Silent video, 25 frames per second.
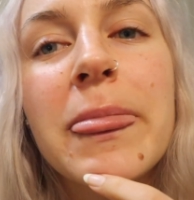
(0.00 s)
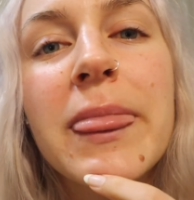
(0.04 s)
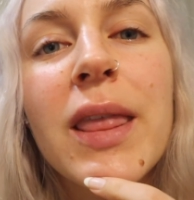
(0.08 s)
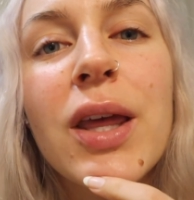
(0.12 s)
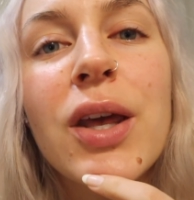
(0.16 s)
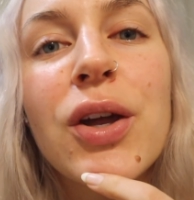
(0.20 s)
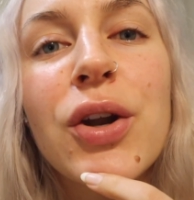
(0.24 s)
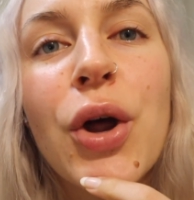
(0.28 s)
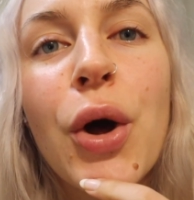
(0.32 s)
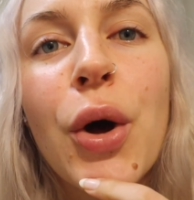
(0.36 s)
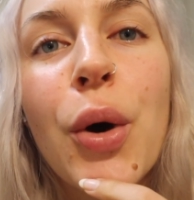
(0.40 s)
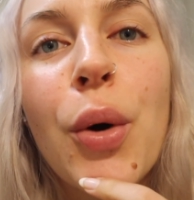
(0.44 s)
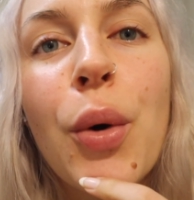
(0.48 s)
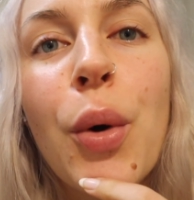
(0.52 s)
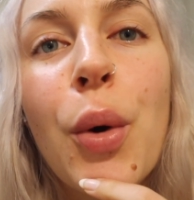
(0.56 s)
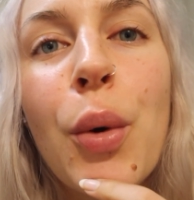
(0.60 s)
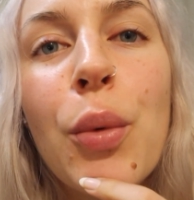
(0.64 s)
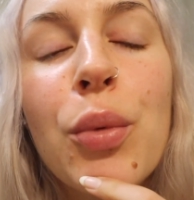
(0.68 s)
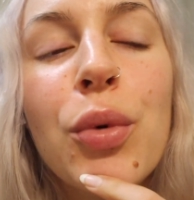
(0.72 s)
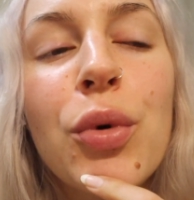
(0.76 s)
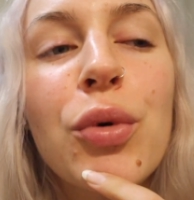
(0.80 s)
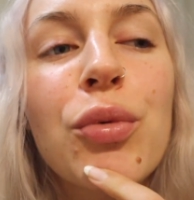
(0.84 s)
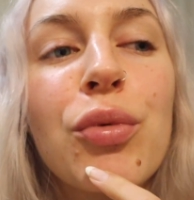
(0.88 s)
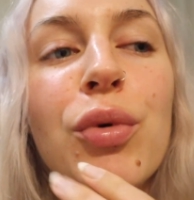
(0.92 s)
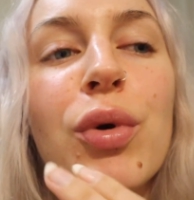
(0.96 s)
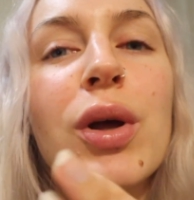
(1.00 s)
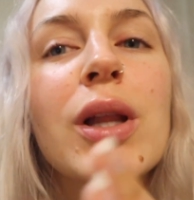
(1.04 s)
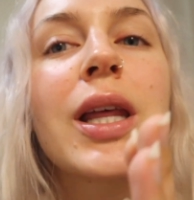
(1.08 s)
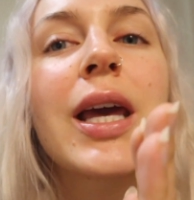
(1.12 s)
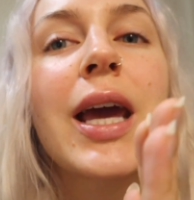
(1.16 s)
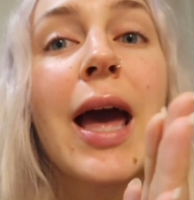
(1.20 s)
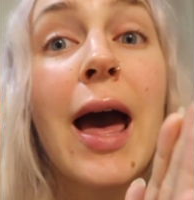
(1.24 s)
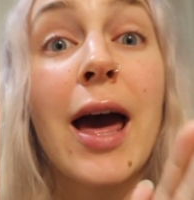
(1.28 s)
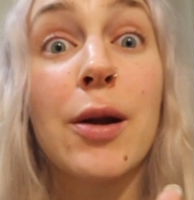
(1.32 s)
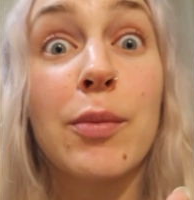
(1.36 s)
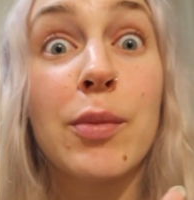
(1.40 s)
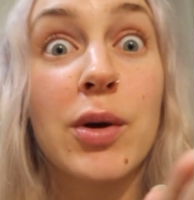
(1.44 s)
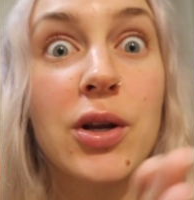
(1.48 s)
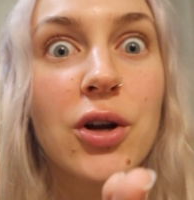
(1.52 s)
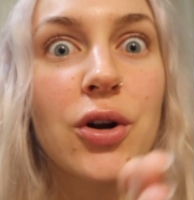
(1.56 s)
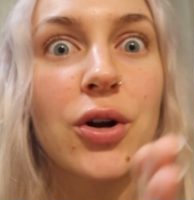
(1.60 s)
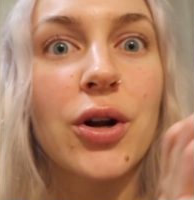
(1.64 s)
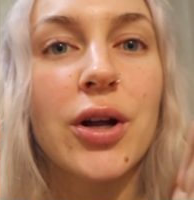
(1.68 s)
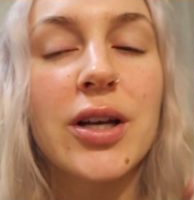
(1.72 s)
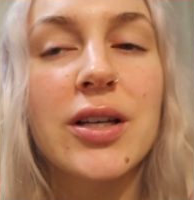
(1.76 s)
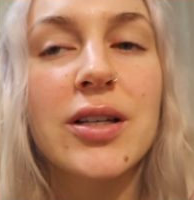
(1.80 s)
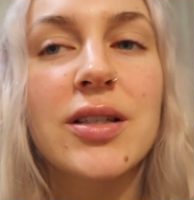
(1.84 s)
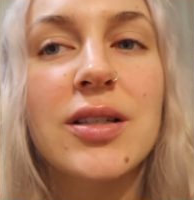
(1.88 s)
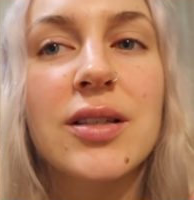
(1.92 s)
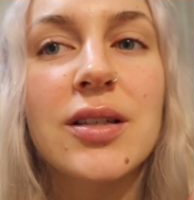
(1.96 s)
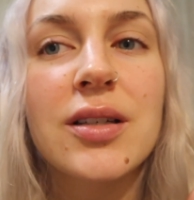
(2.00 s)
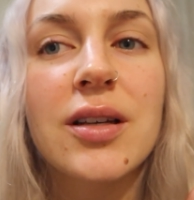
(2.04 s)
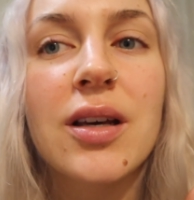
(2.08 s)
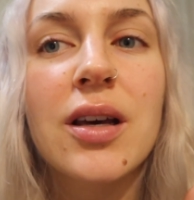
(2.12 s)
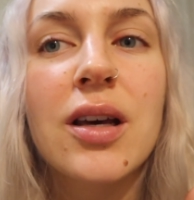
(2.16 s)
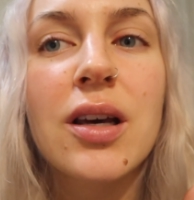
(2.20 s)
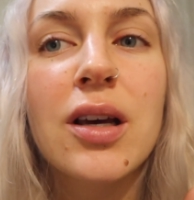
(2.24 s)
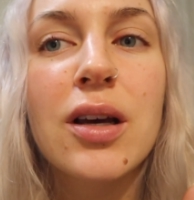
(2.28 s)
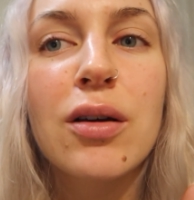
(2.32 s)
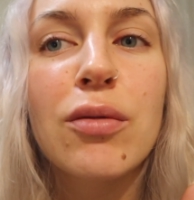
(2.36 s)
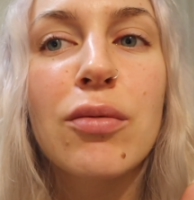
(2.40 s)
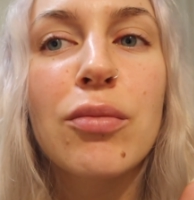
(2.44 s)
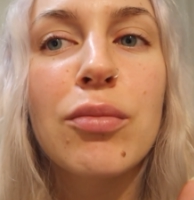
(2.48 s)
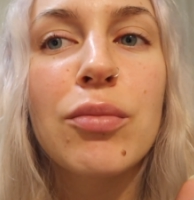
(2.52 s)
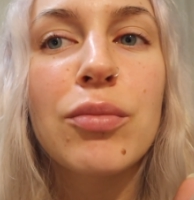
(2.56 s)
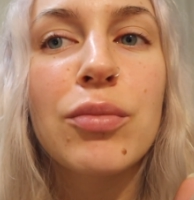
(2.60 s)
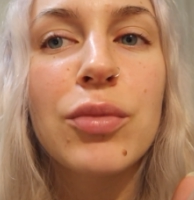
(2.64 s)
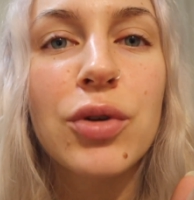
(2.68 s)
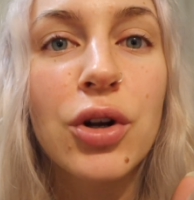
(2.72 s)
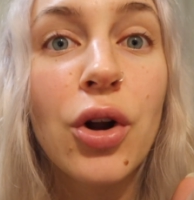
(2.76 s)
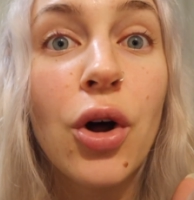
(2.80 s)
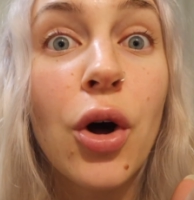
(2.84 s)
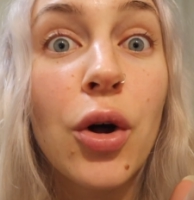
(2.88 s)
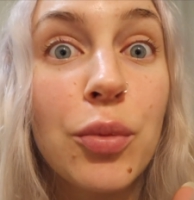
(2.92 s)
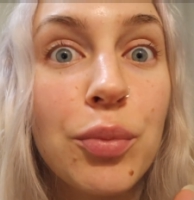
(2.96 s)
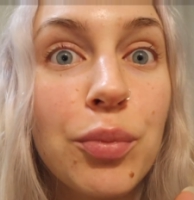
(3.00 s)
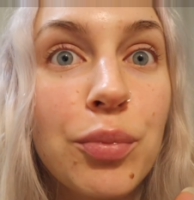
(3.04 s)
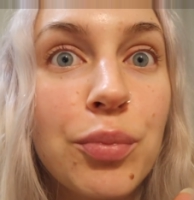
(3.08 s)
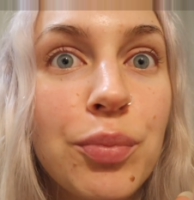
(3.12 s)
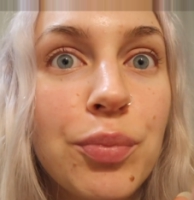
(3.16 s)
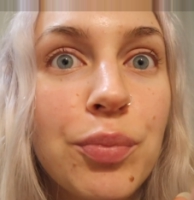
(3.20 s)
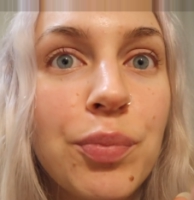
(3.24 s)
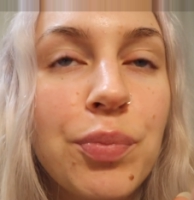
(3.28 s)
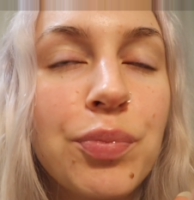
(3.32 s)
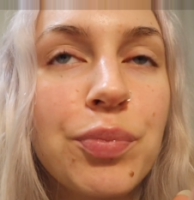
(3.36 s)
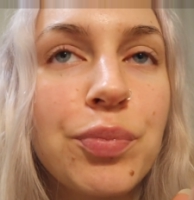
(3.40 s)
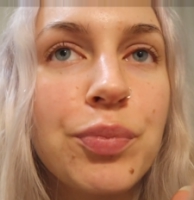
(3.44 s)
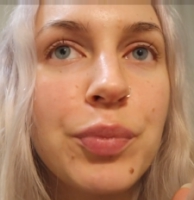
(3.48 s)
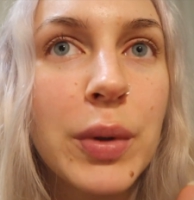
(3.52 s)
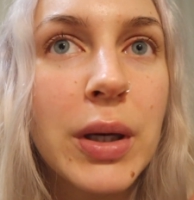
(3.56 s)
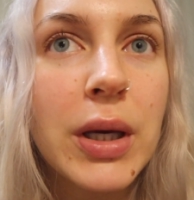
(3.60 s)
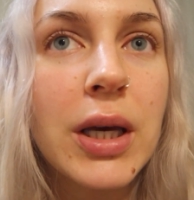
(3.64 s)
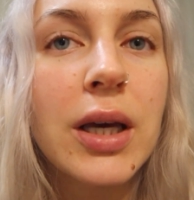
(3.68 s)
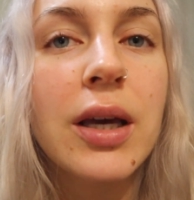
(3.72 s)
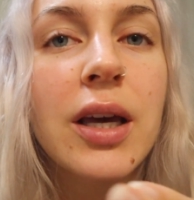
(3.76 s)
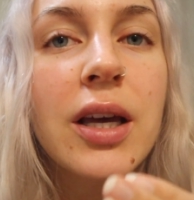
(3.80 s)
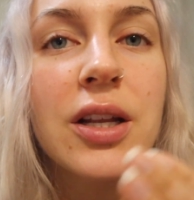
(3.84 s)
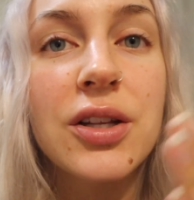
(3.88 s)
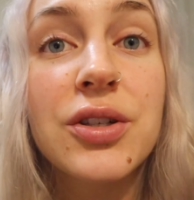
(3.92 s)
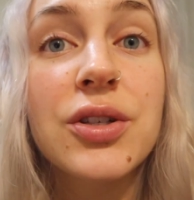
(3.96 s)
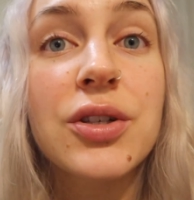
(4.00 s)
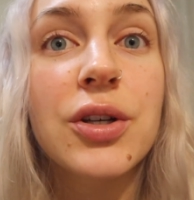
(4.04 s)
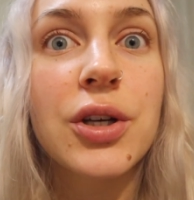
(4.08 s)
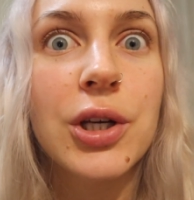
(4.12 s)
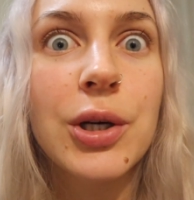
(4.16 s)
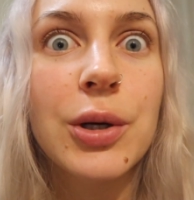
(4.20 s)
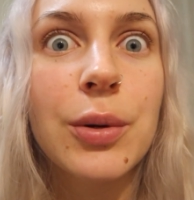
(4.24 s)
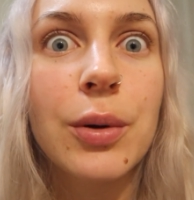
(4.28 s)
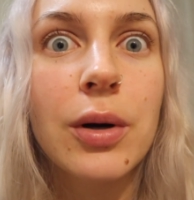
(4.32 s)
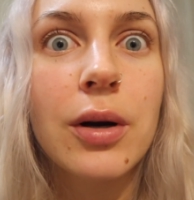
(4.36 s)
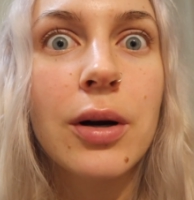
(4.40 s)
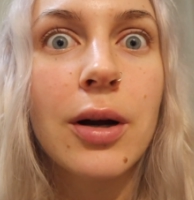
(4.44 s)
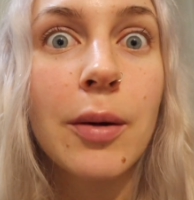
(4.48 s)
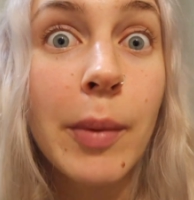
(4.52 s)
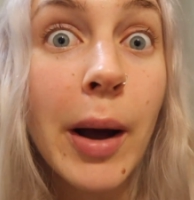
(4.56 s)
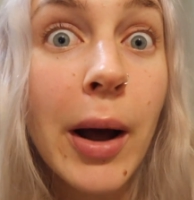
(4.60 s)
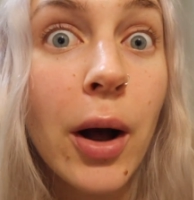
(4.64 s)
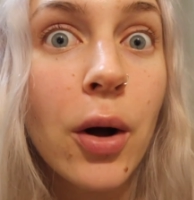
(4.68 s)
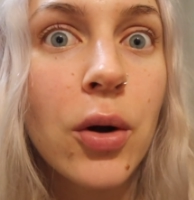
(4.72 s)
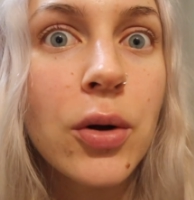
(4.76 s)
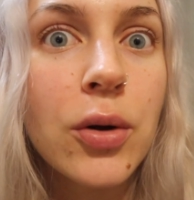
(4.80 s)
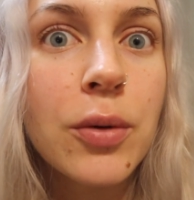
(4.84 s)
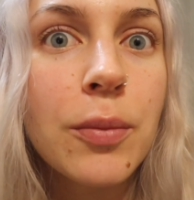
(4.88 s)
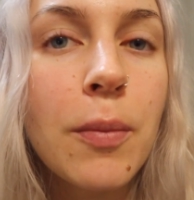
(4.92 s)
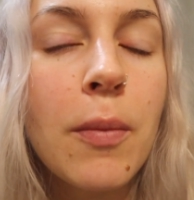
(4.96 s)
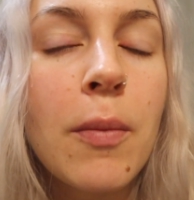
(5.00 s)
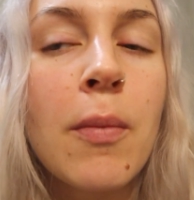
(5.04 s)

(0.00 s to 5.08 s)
were really adamant on us not being insecure about.